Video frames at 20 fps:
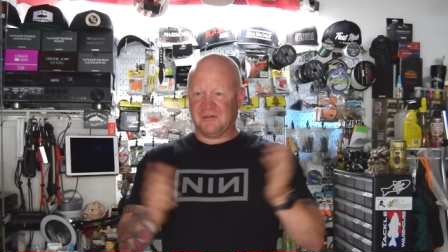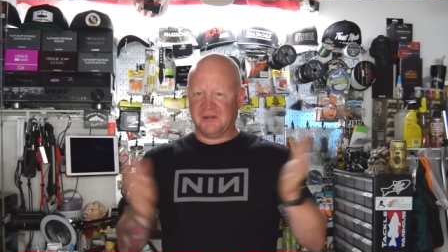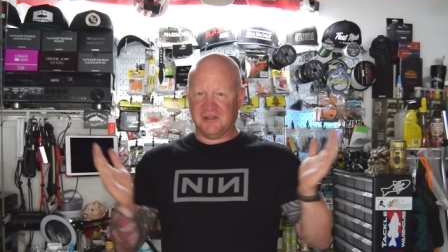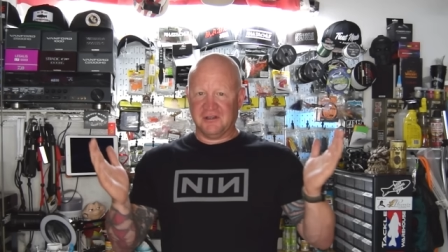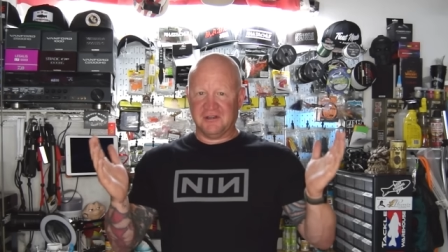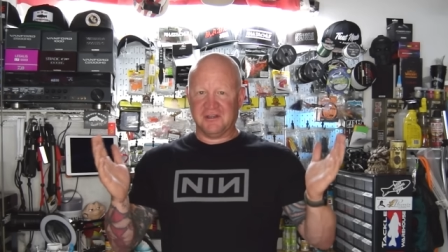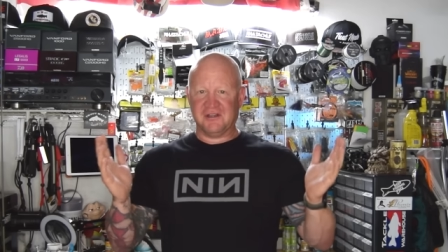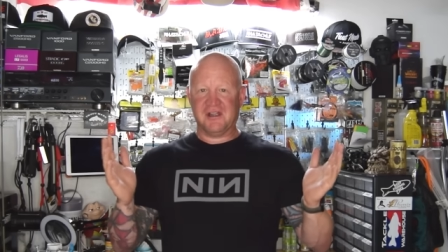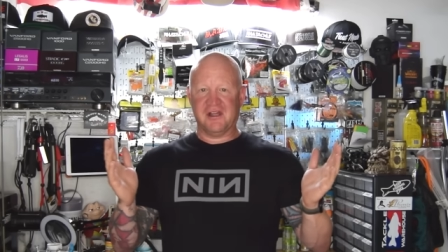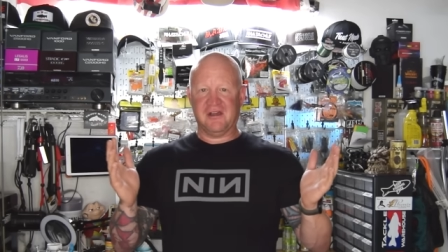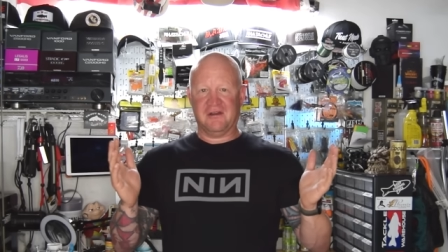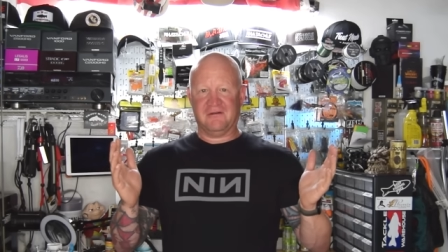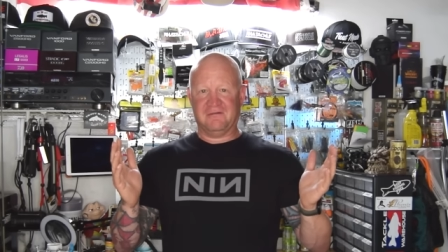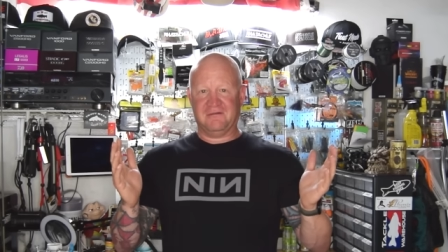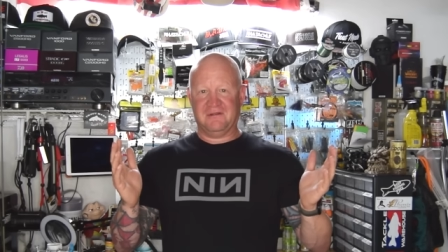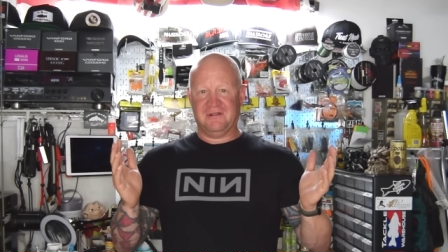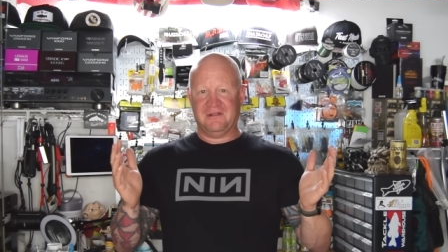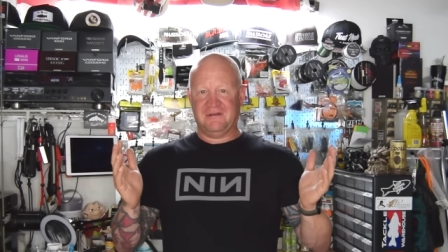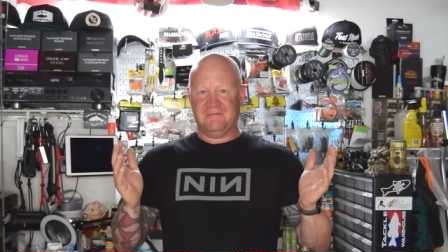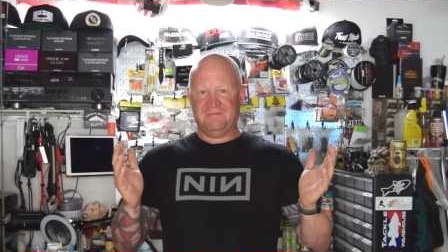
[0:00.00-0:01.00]
good to go.
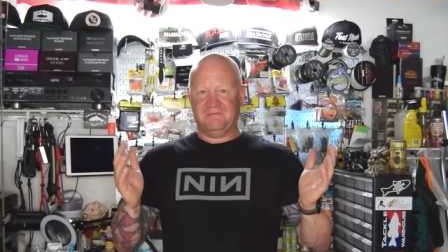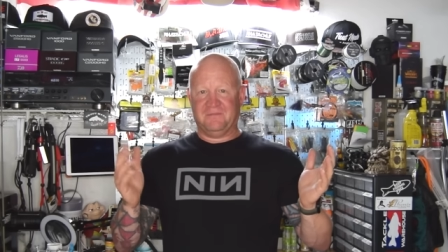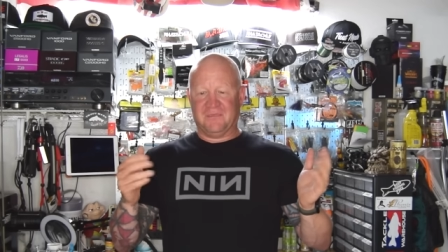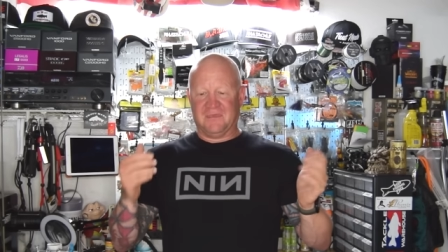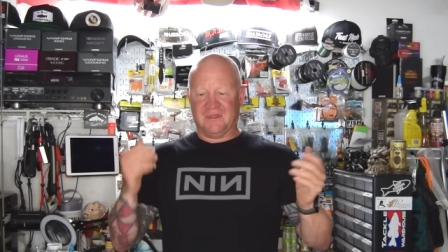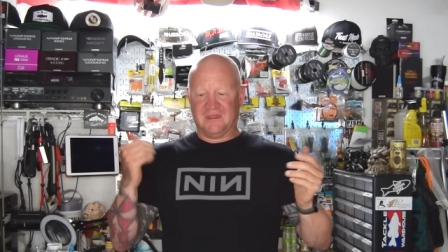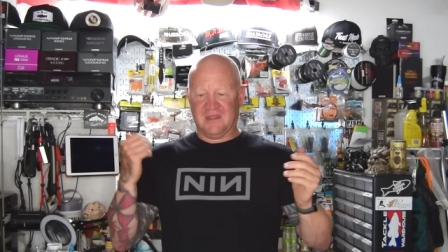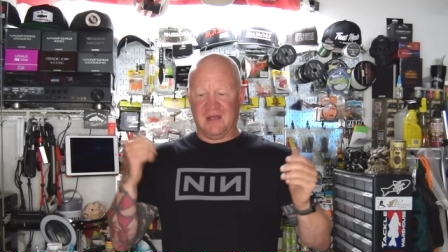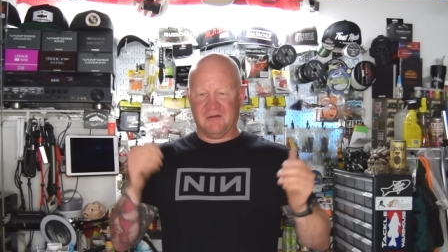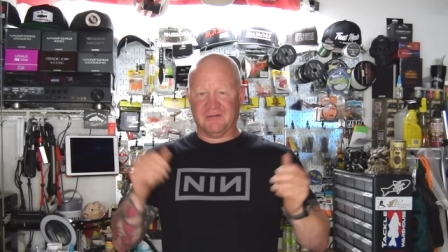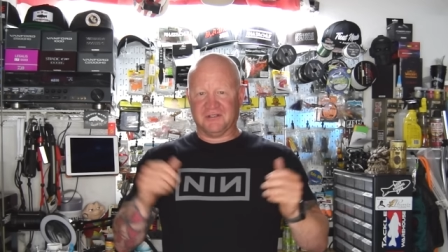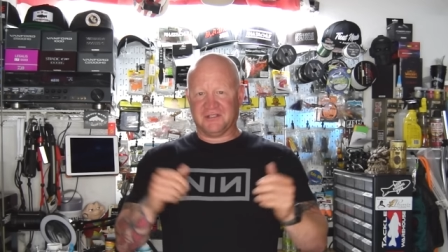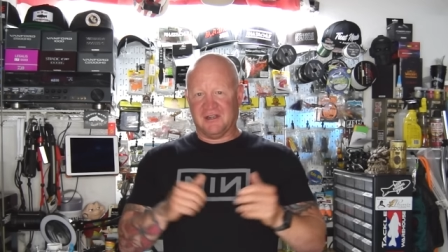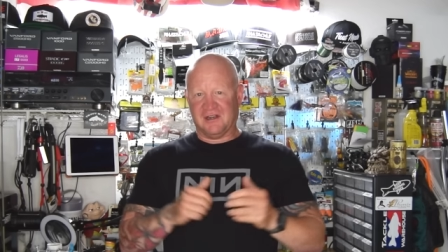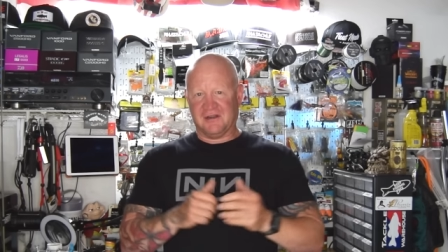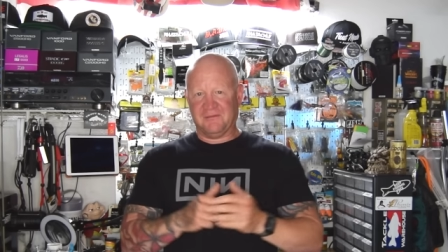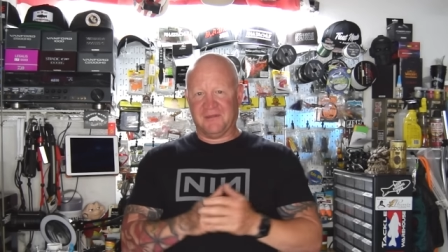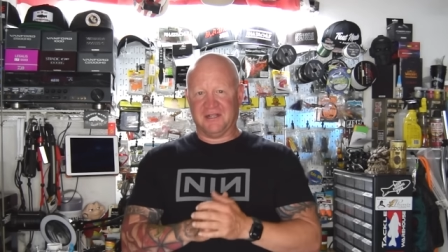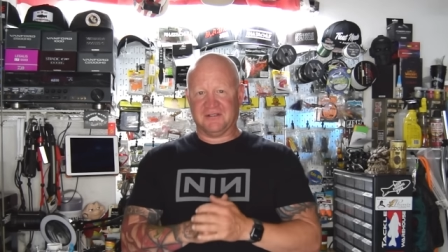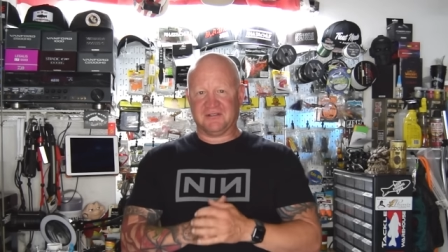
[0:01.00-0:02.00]
Now we'll
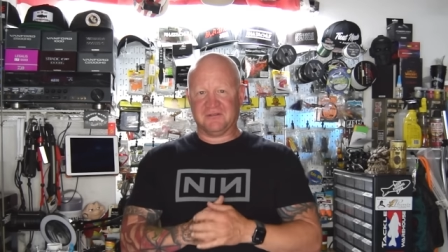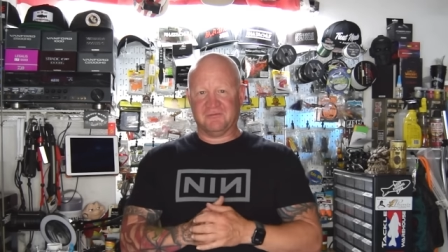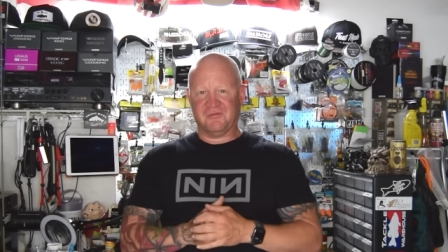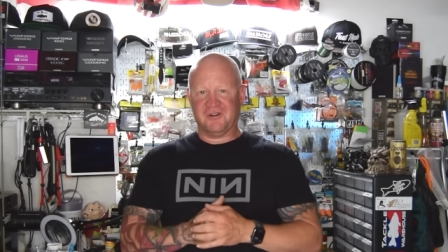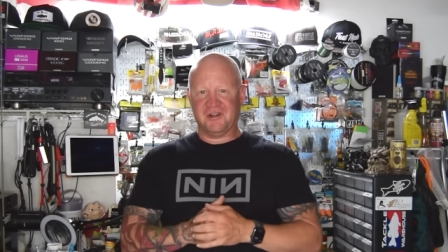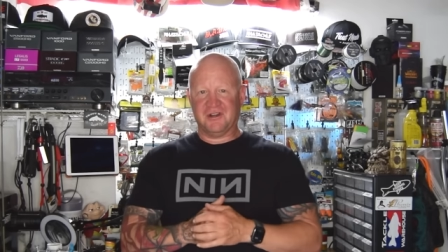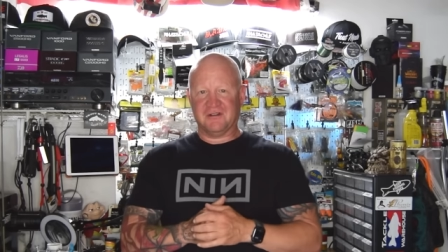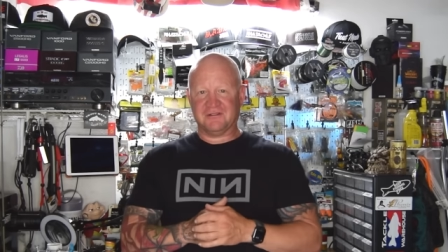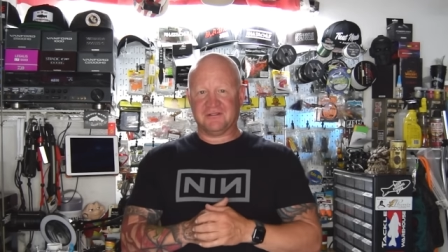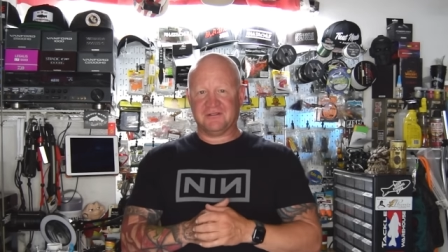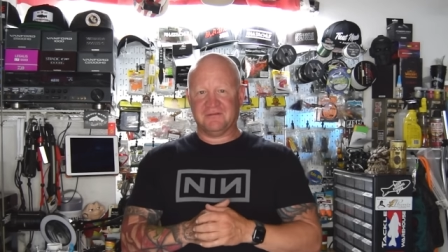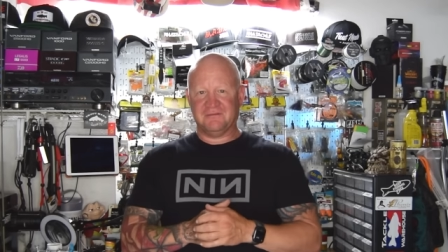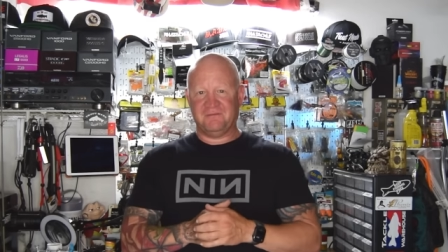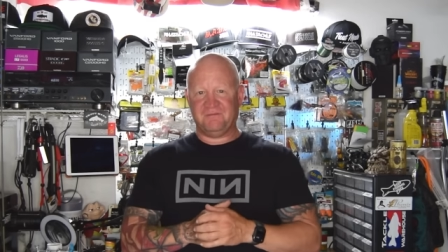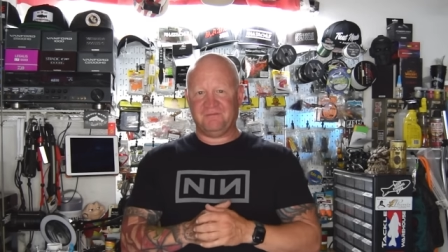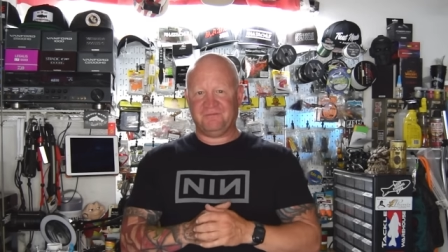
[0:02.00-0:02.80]
talk about some reels.